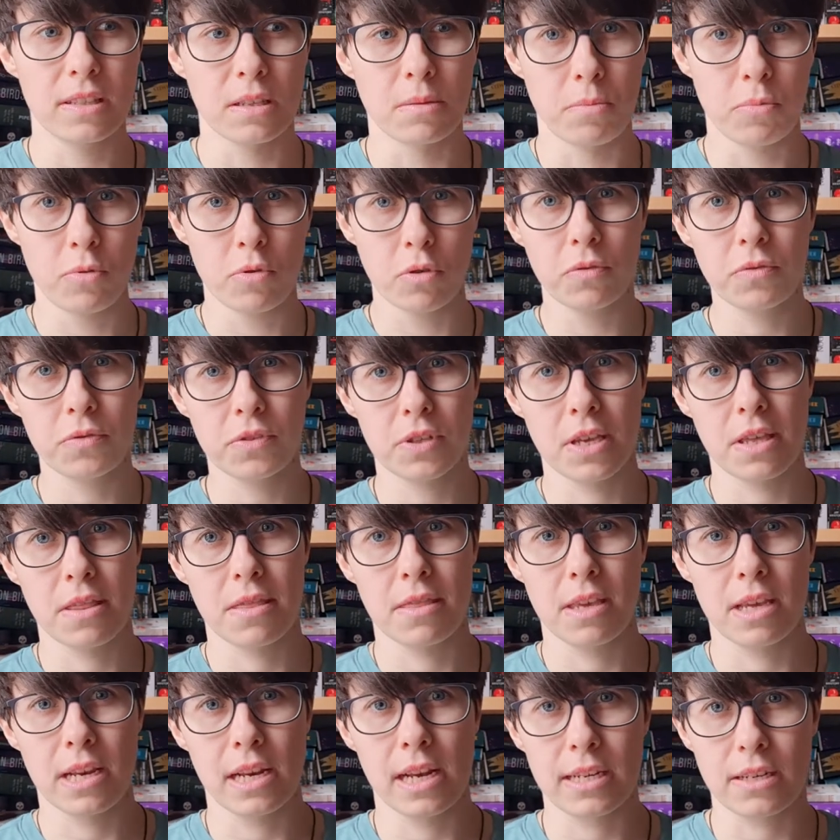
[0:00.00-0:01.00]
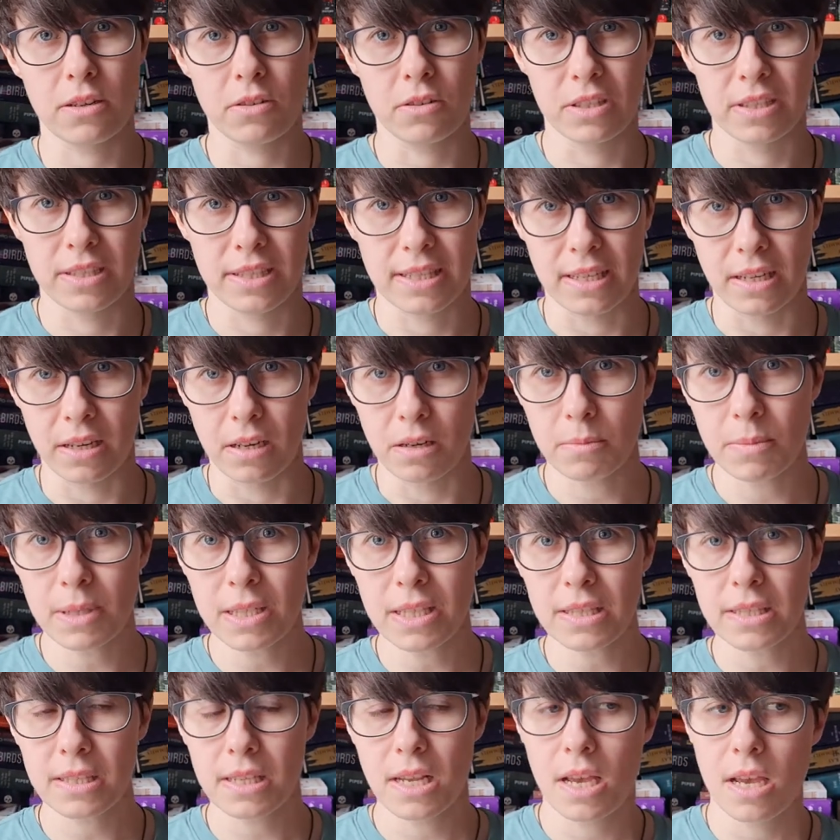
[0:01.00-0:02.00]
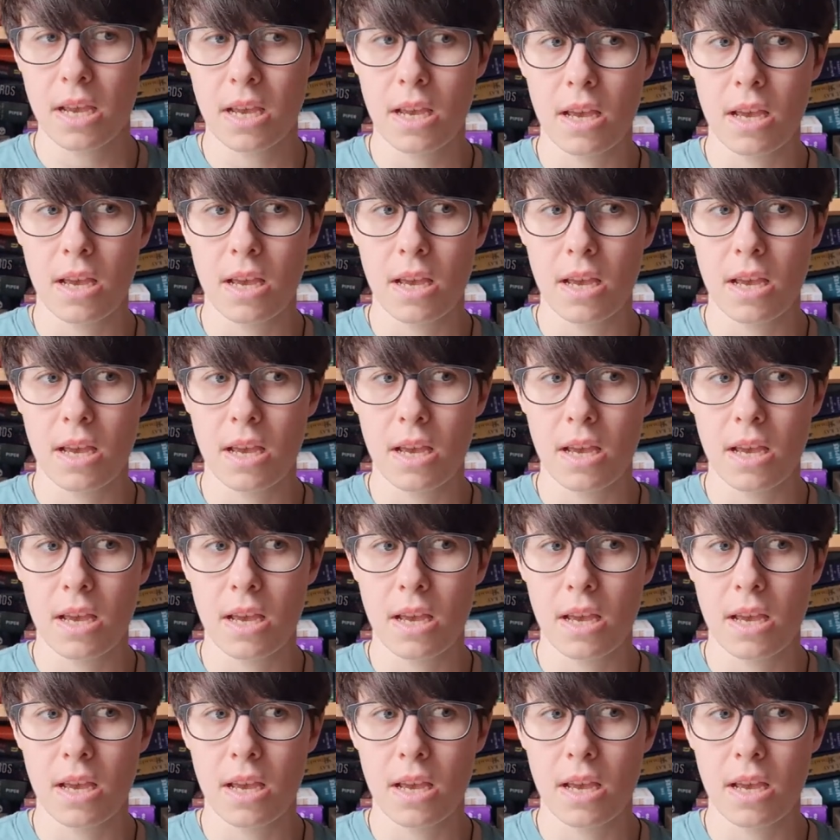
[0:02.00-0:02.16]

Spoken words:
improves in the later installments.